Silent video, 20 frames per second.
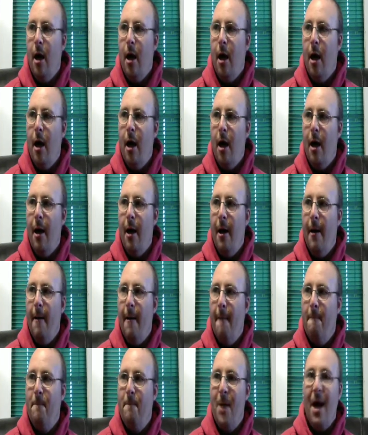
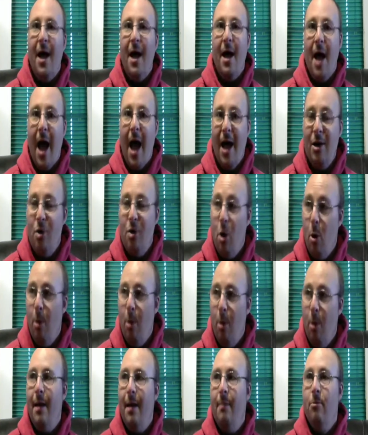But I
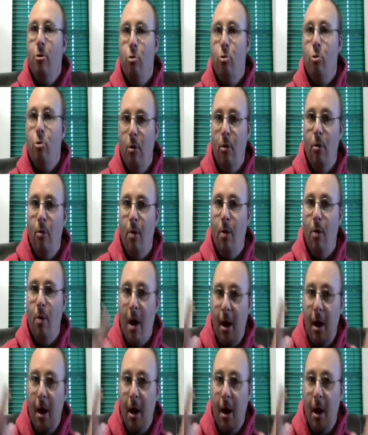know him through